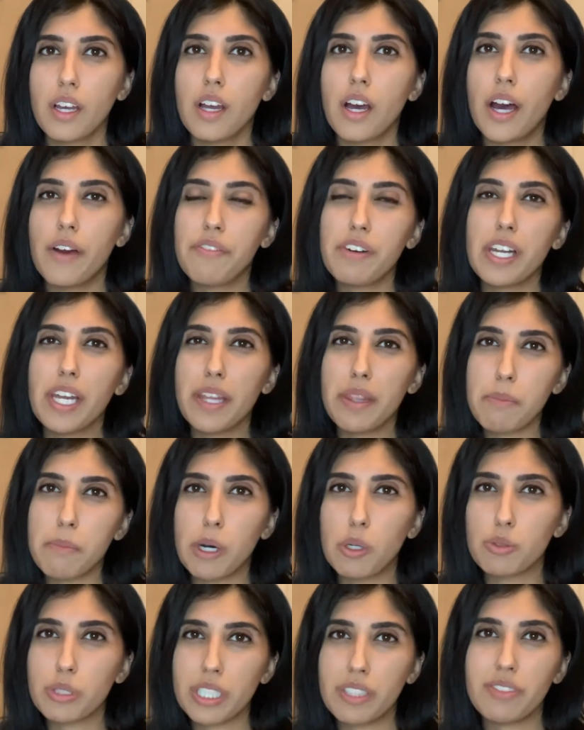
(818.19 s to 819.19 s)
I feel like the
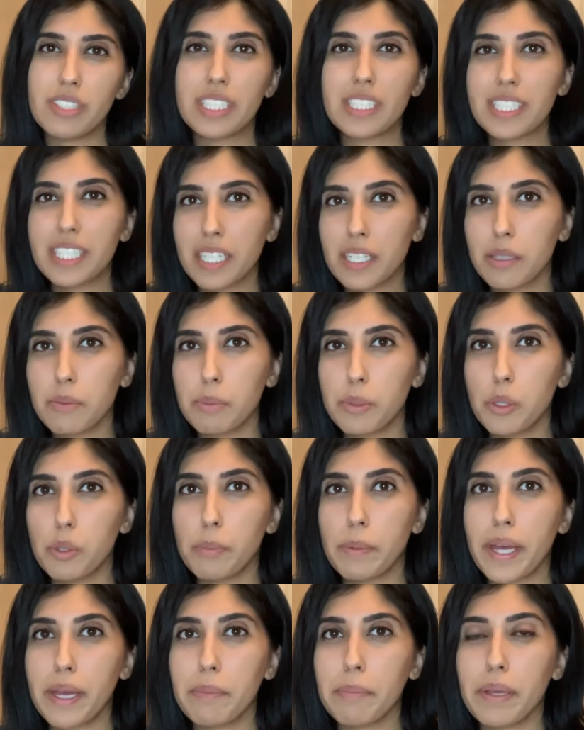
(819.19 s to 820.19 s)
Maldives and Singapore
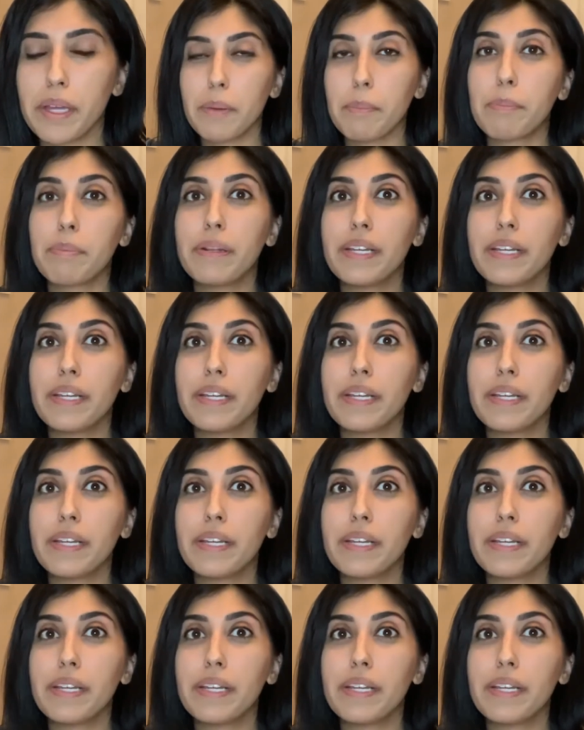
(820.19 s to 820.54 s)
maybe.